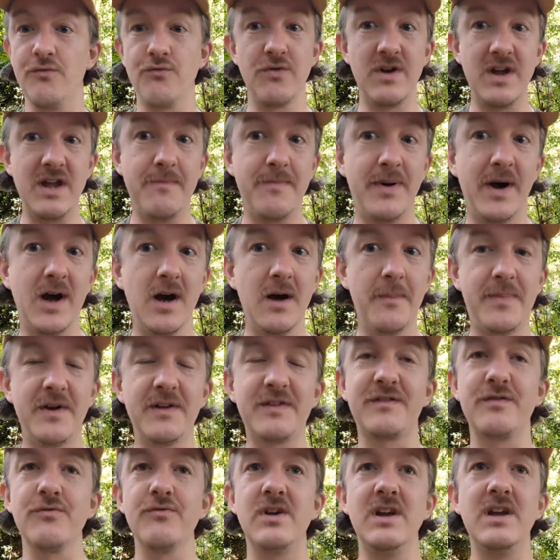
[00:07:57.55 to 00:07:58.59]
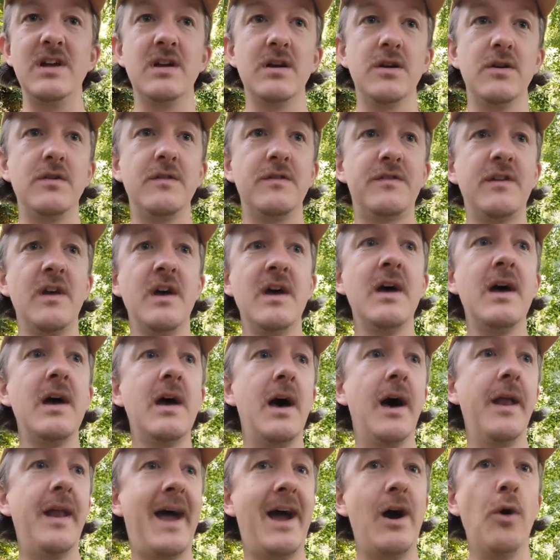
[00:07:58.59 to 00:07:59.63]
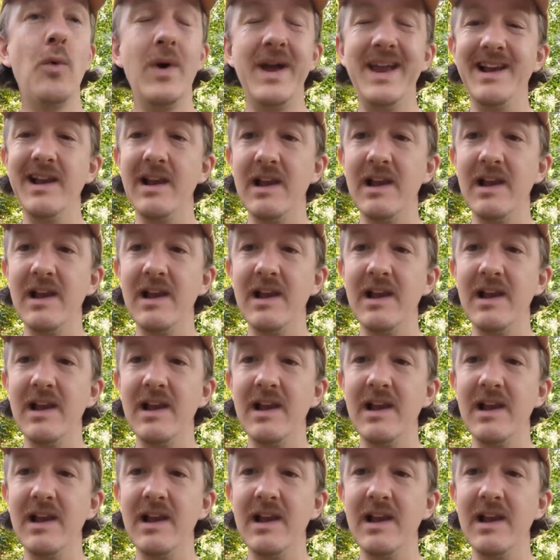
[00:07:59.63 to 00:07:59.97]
repurposed, reused, and how we